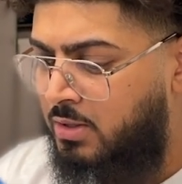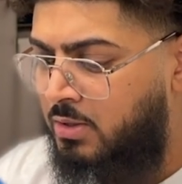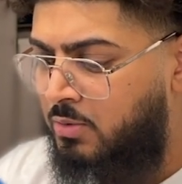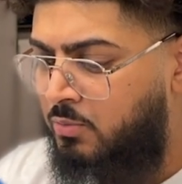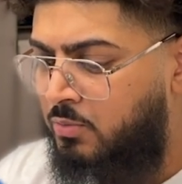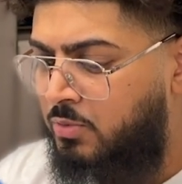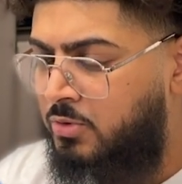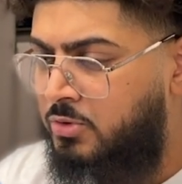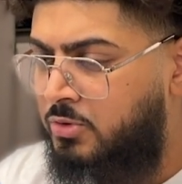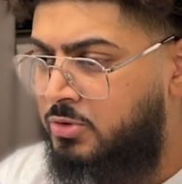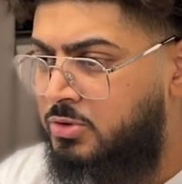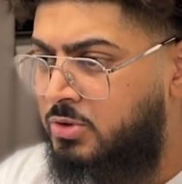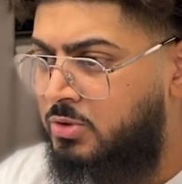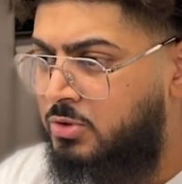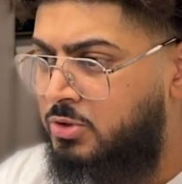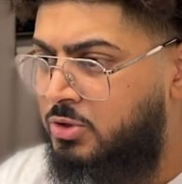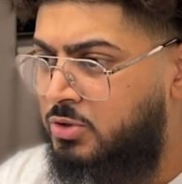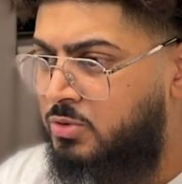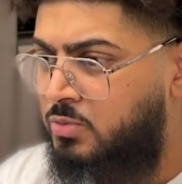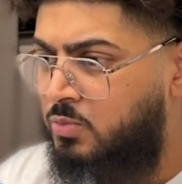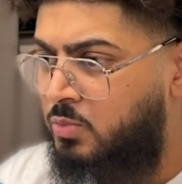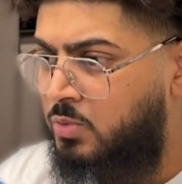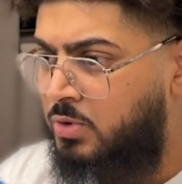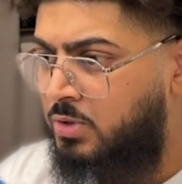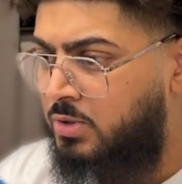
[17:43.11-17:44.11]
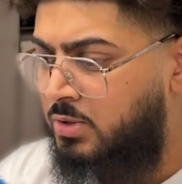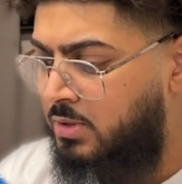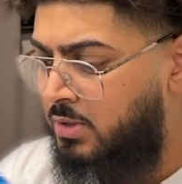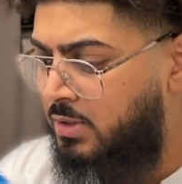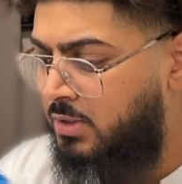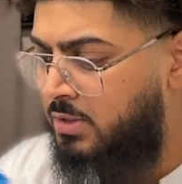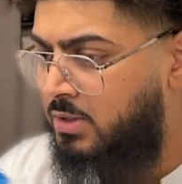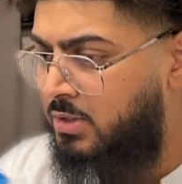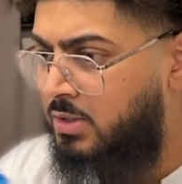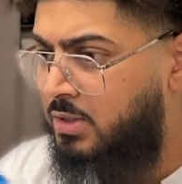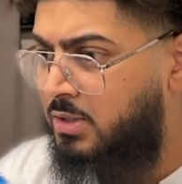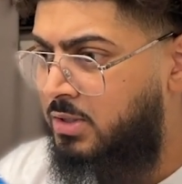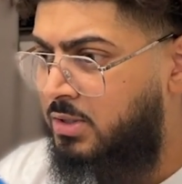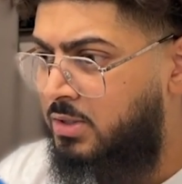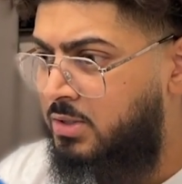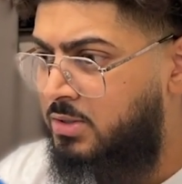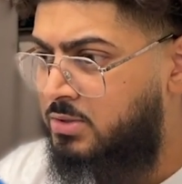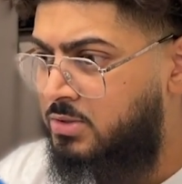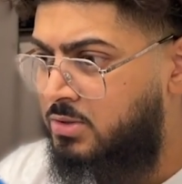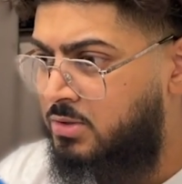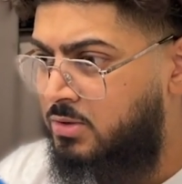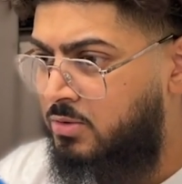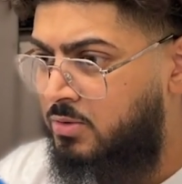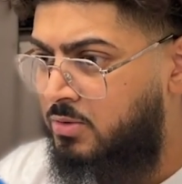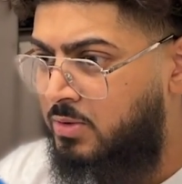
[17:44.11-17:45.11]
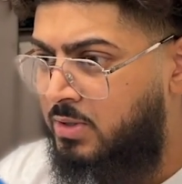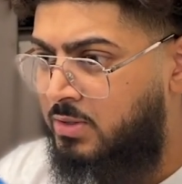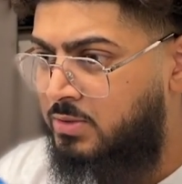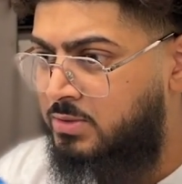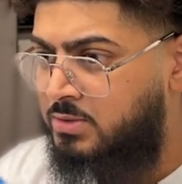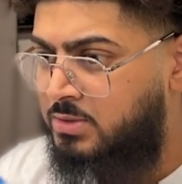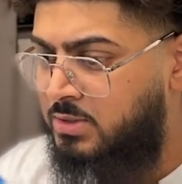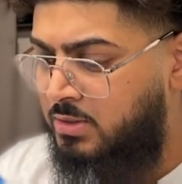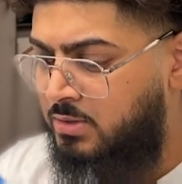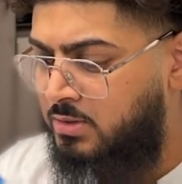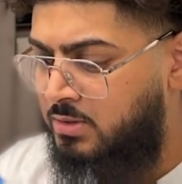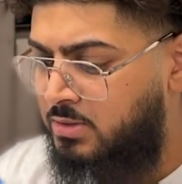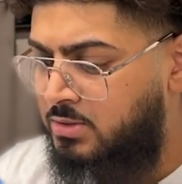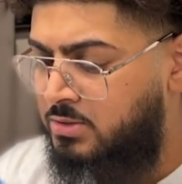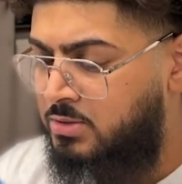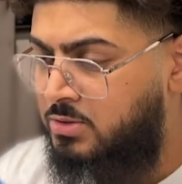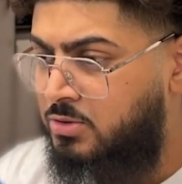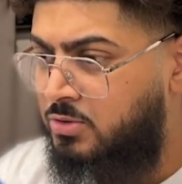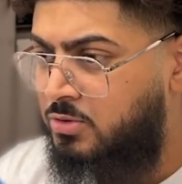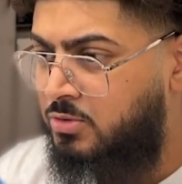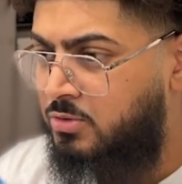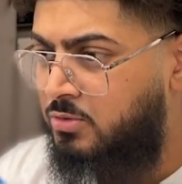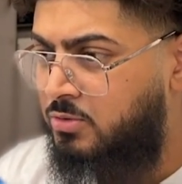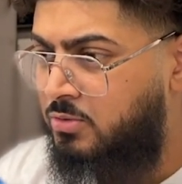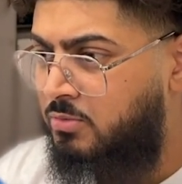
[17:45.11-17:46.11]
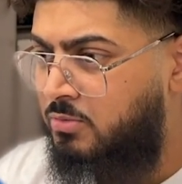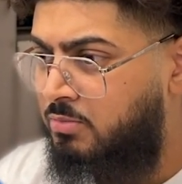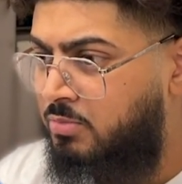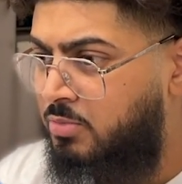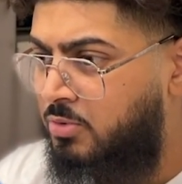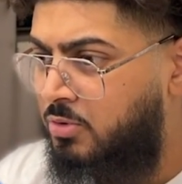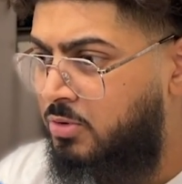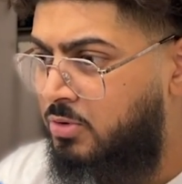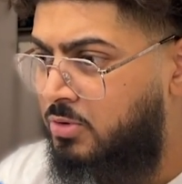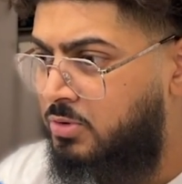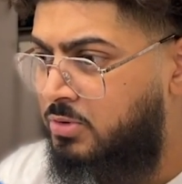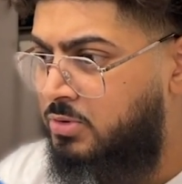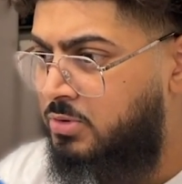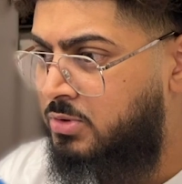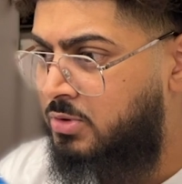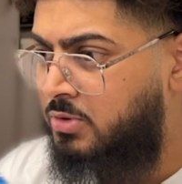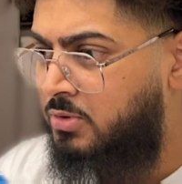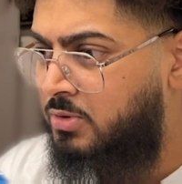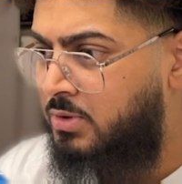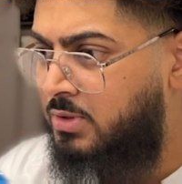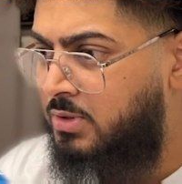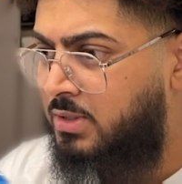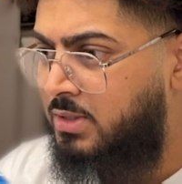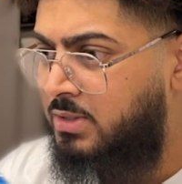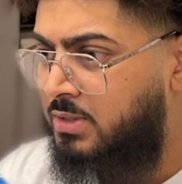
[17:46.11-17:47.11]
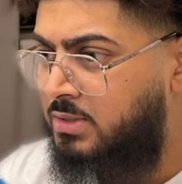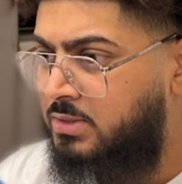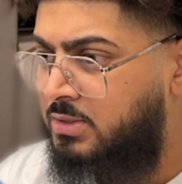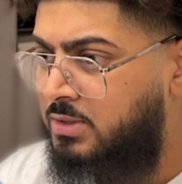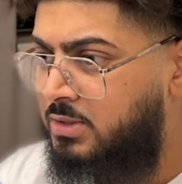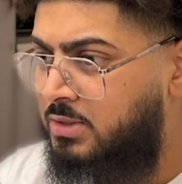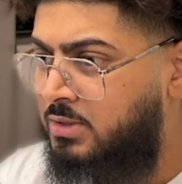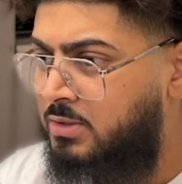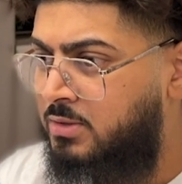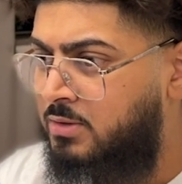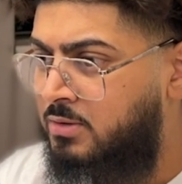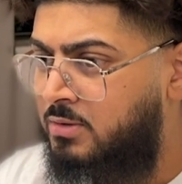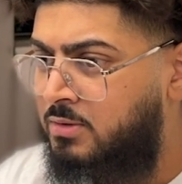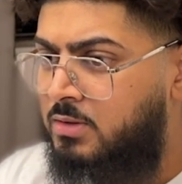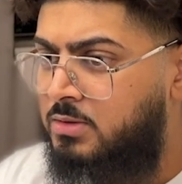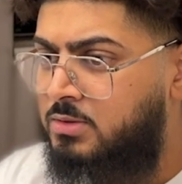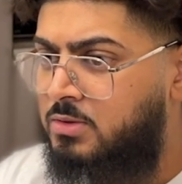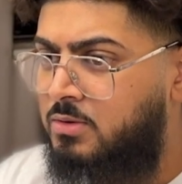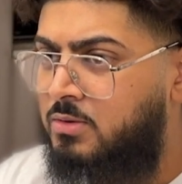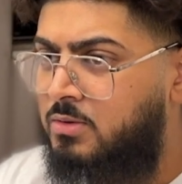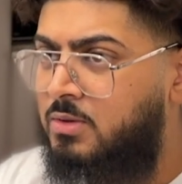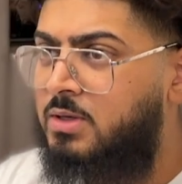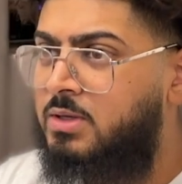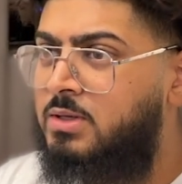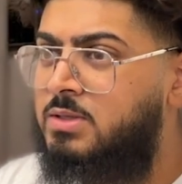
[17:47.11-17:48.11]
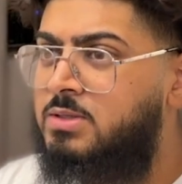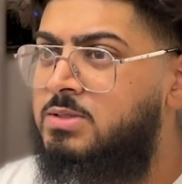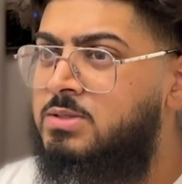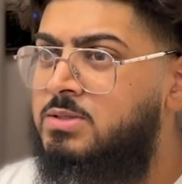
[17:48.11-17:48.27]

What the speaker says: And we also just want a key, so I'll set this to book.id. Let's go ahead and